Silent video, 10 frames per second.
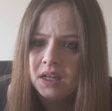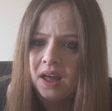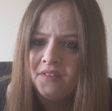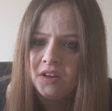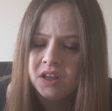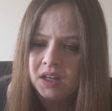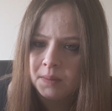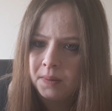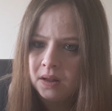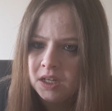that you have to
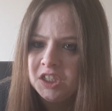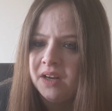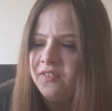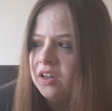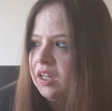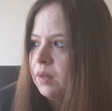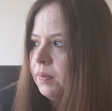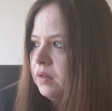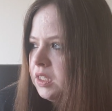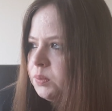think about this, you have to think
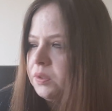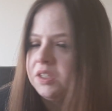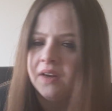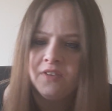about this person,